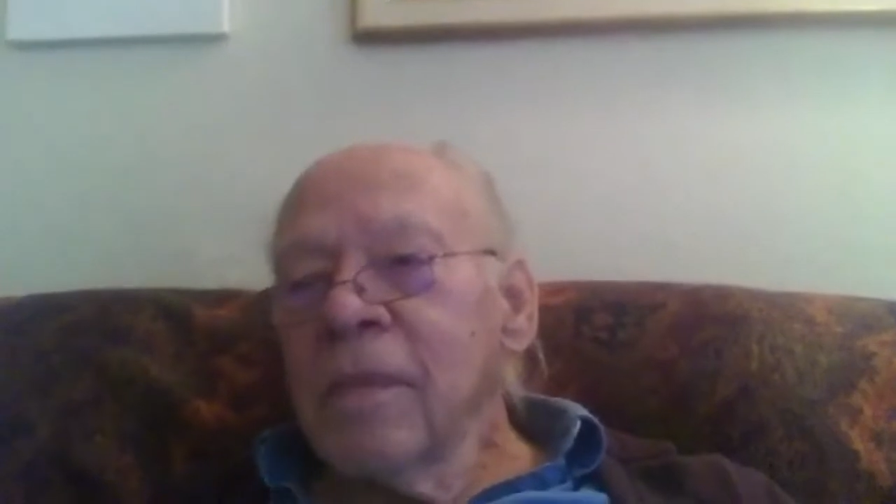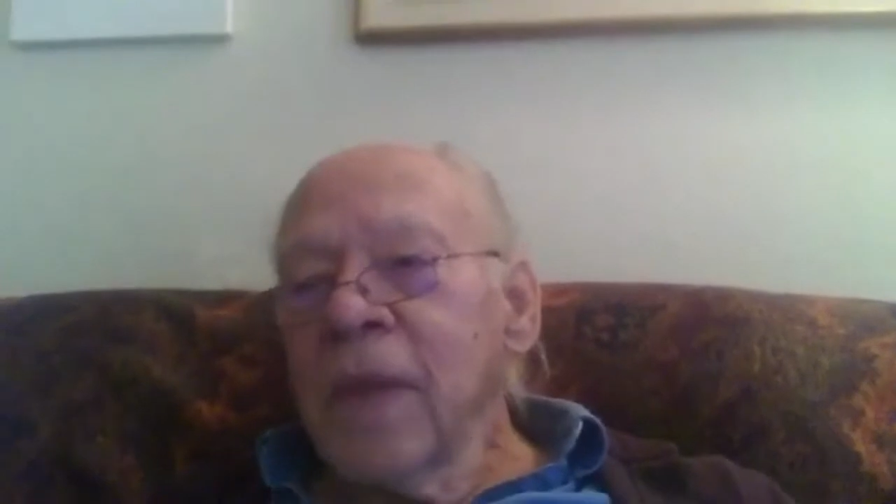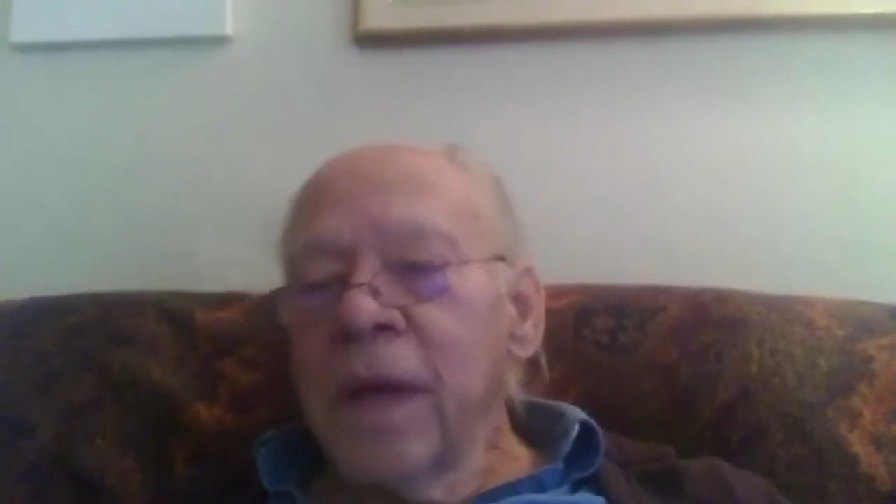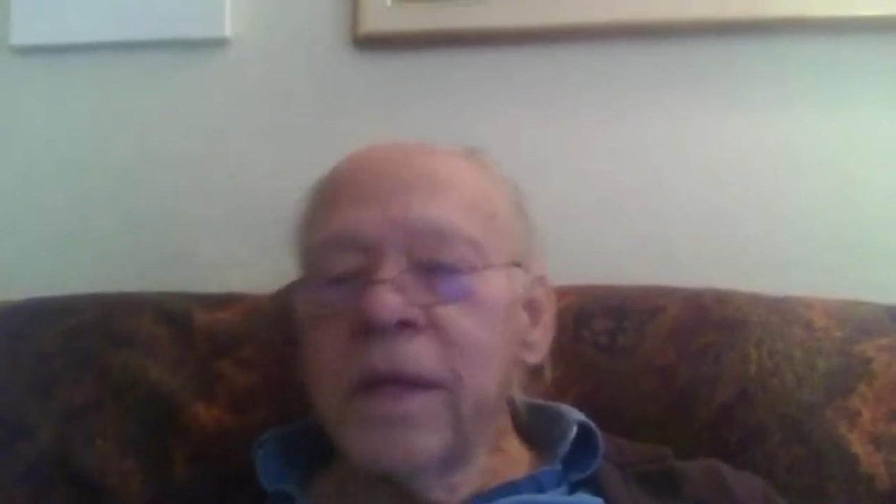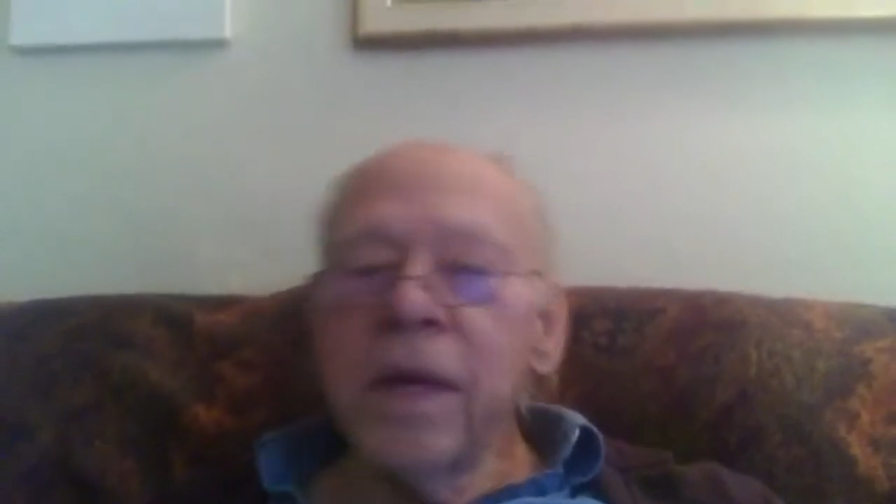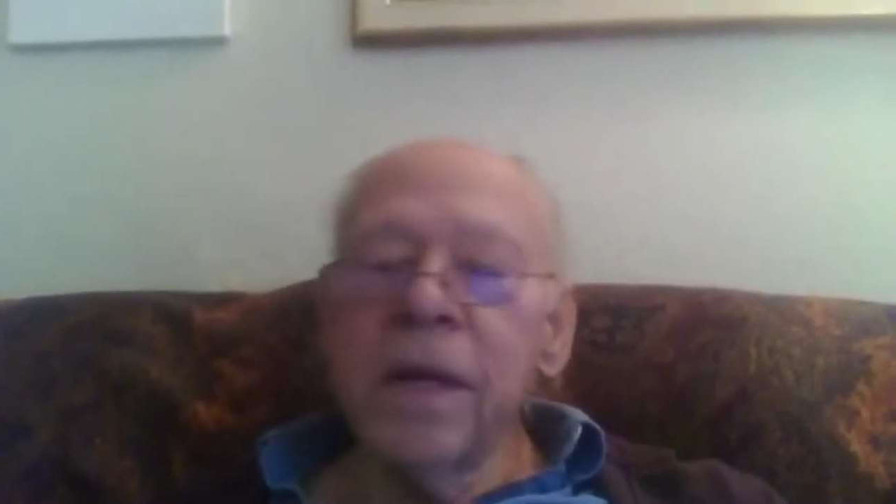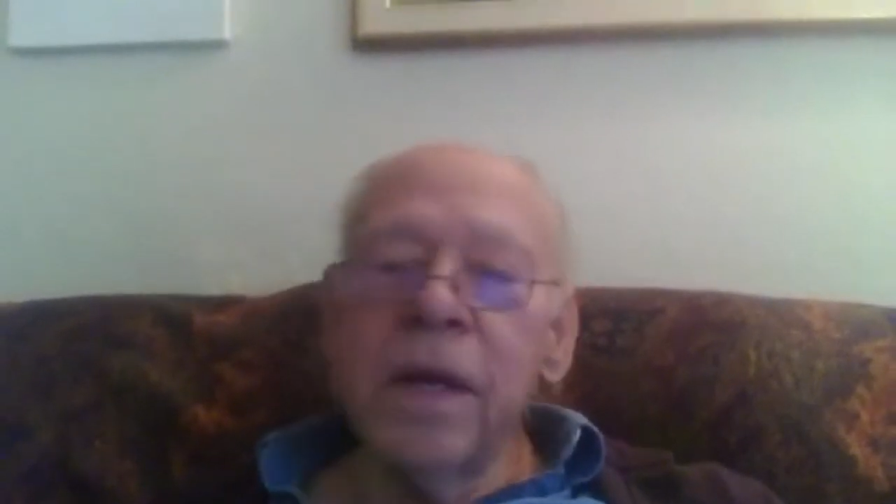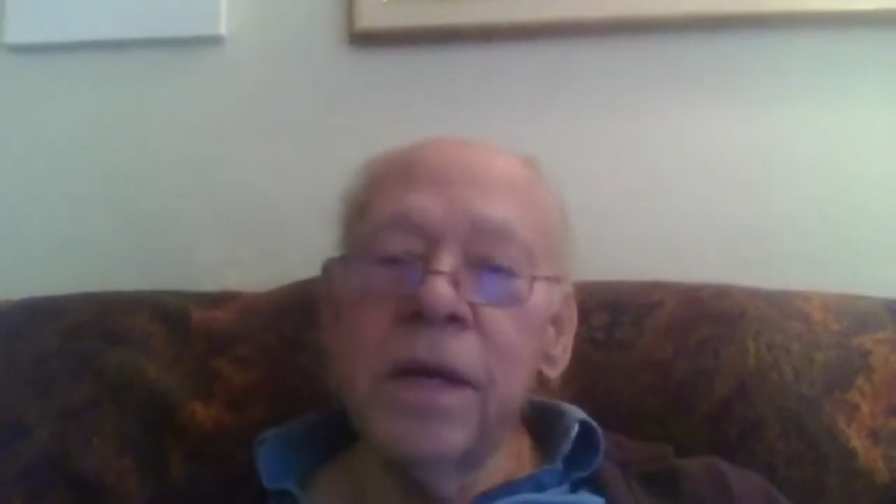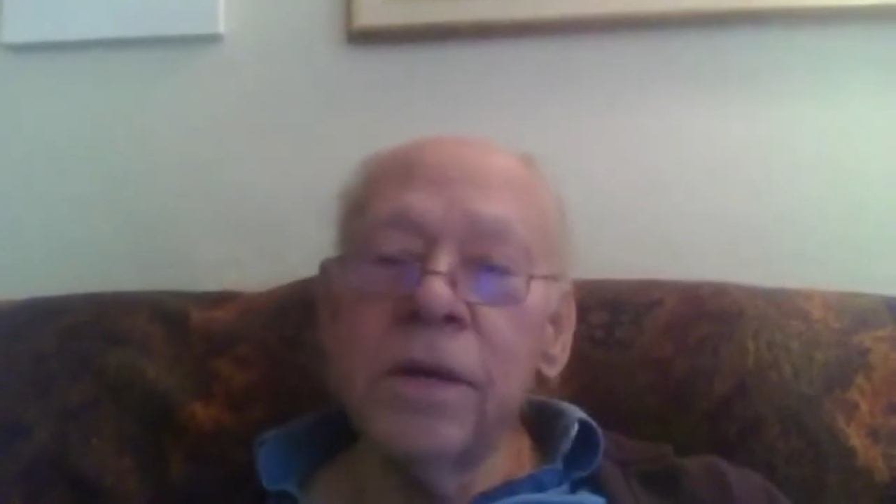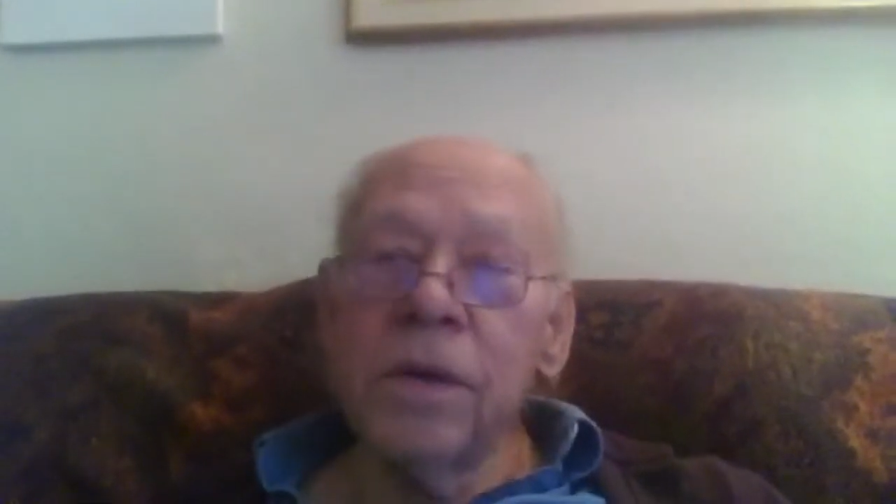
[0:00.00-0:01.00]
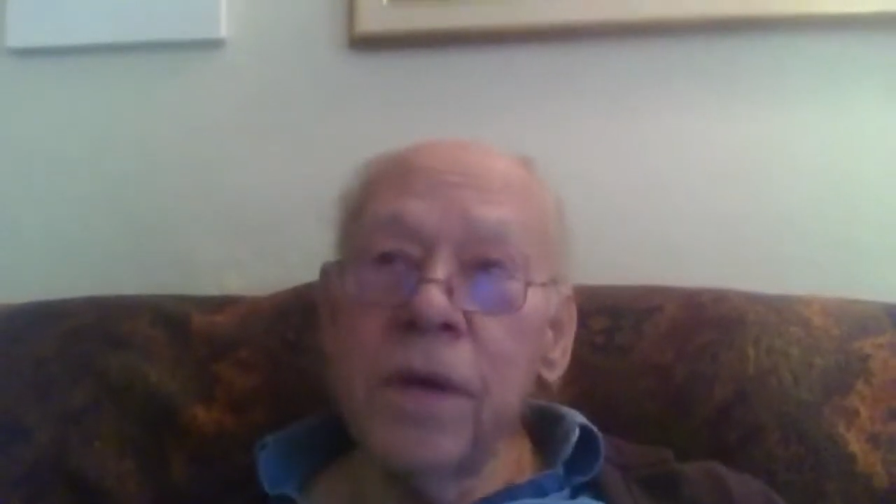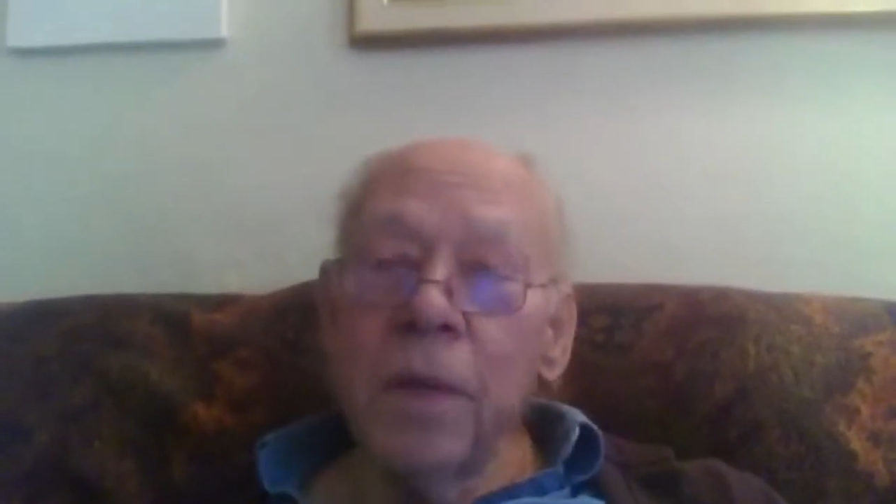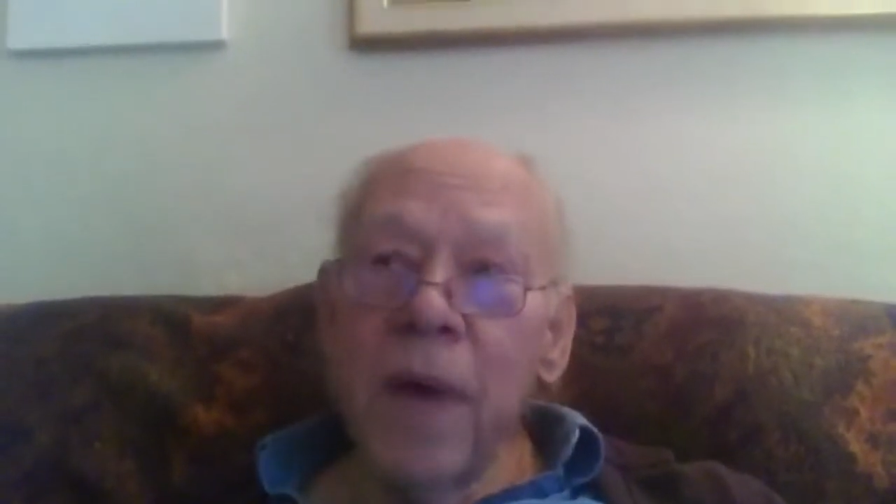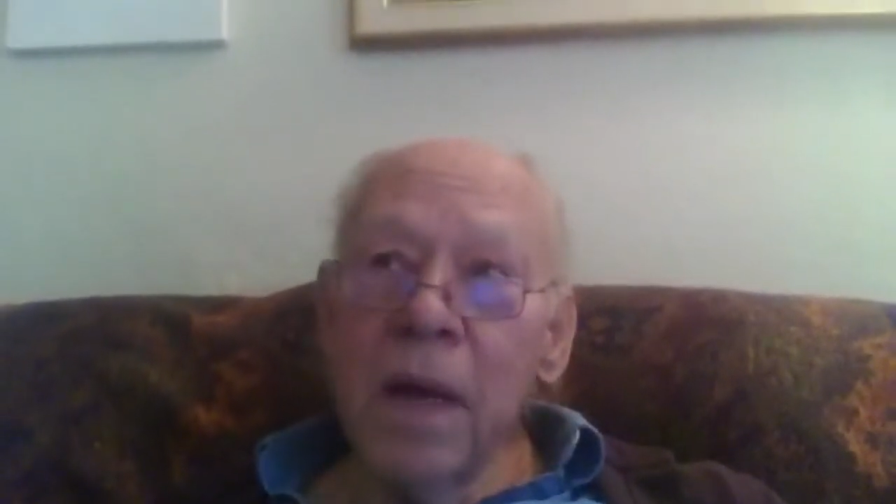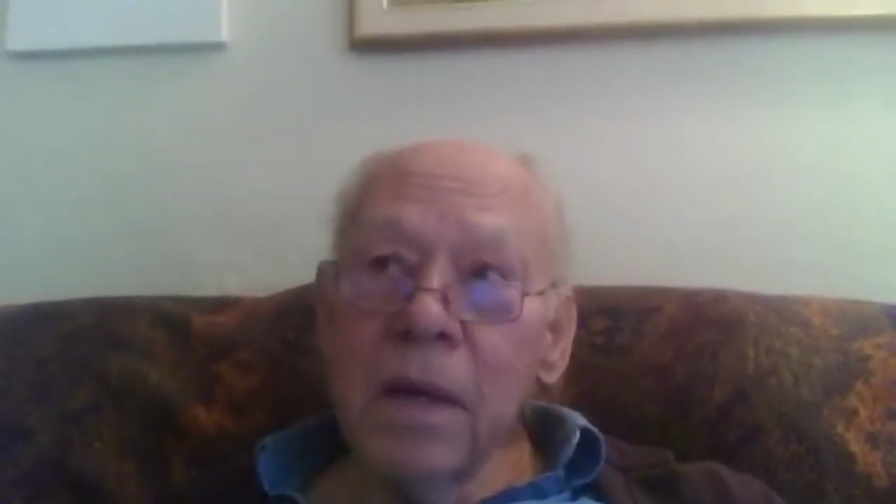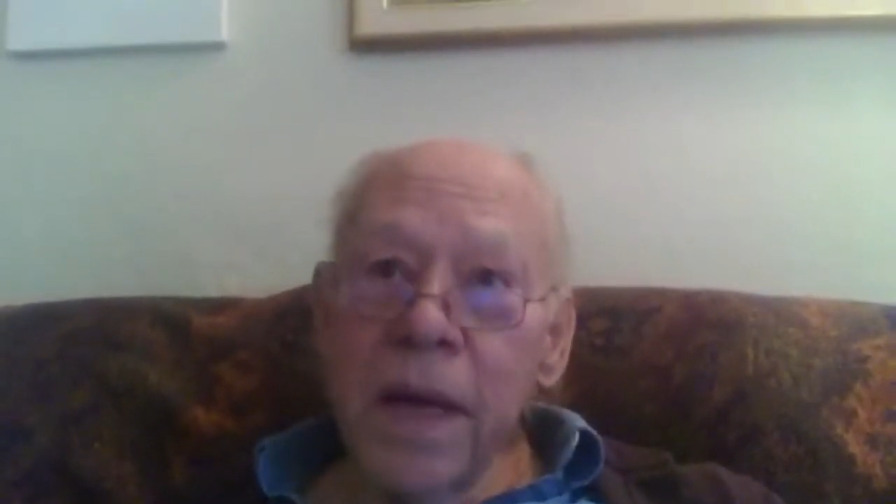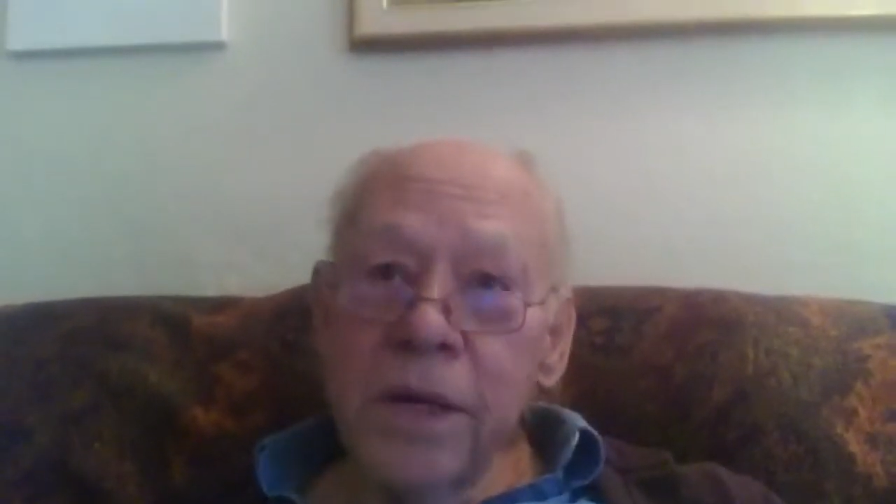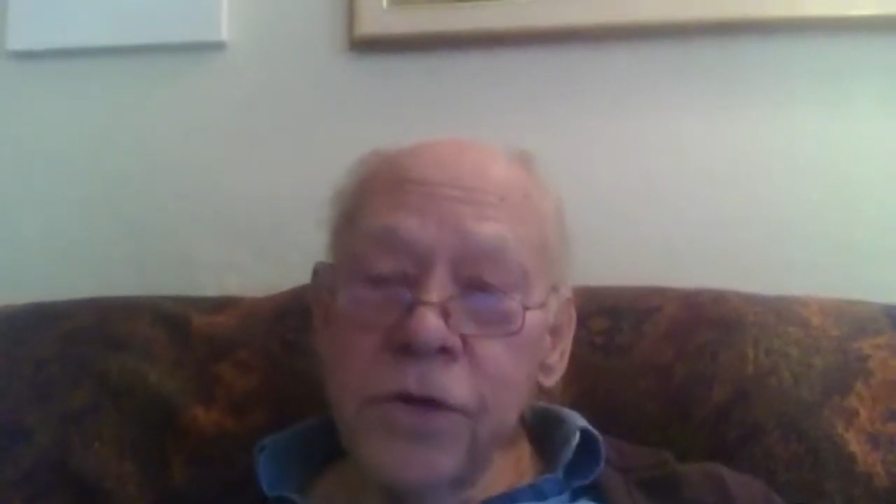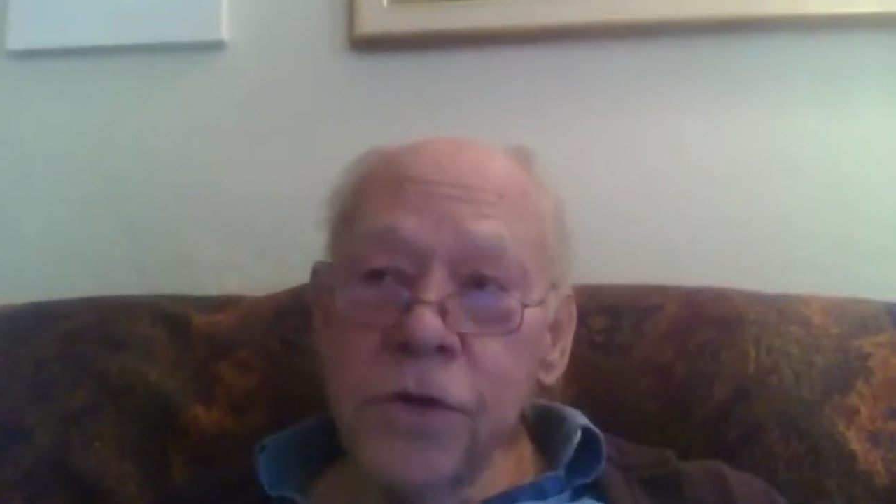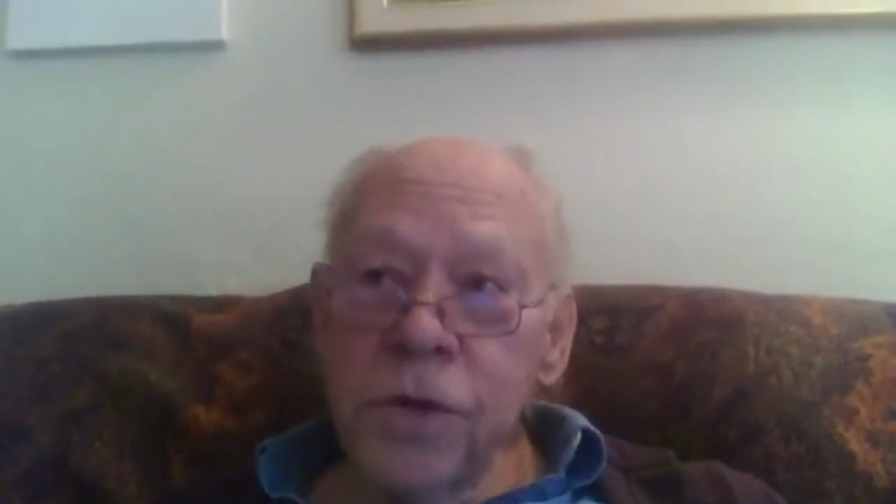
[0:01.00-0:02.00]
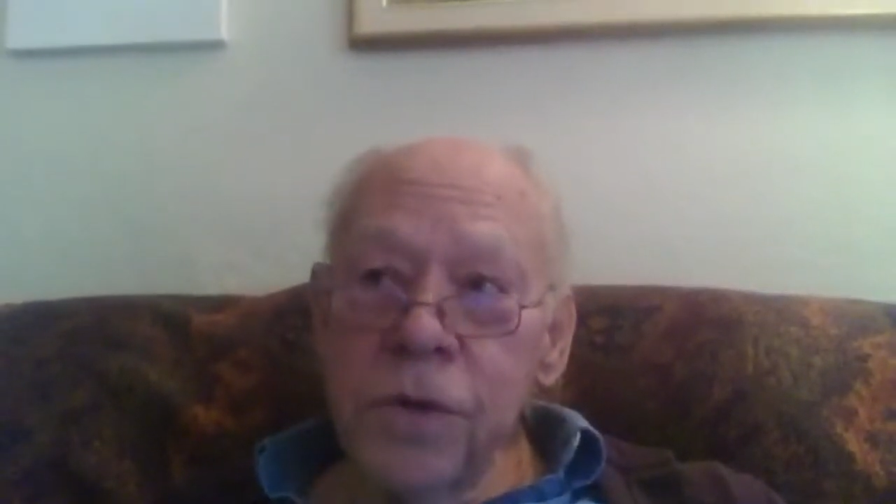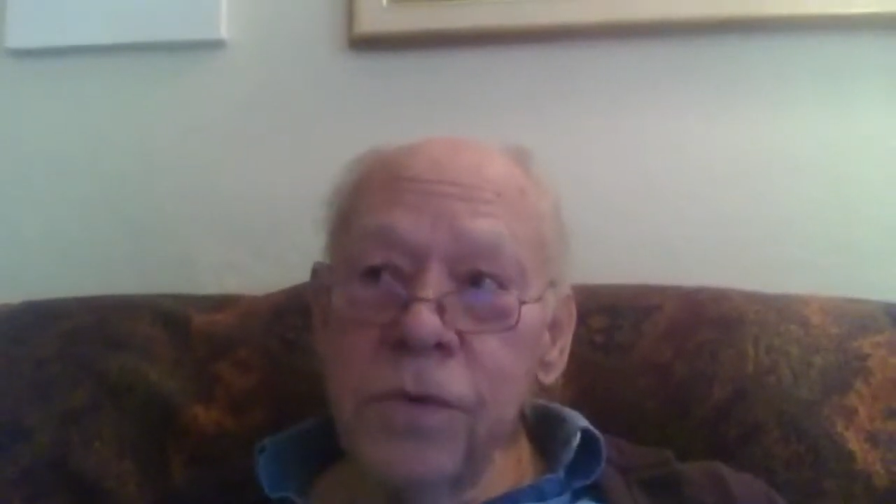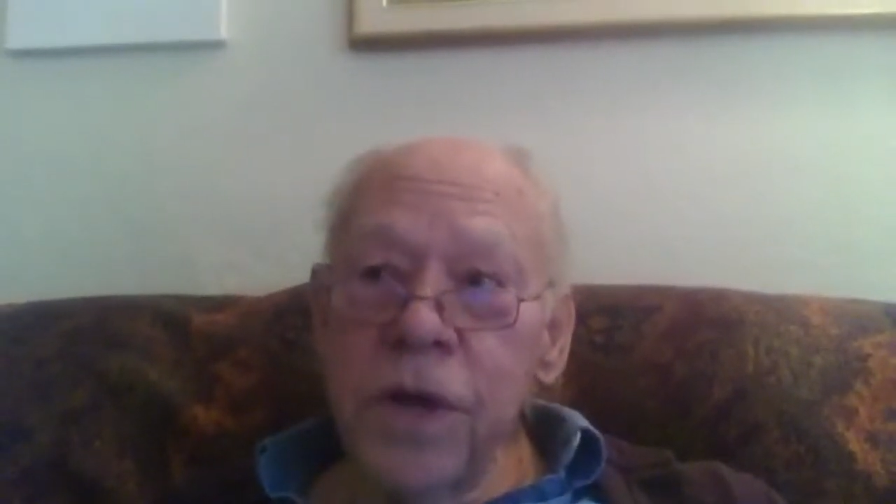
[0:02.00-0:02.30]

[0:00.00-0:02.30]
And then in about late June,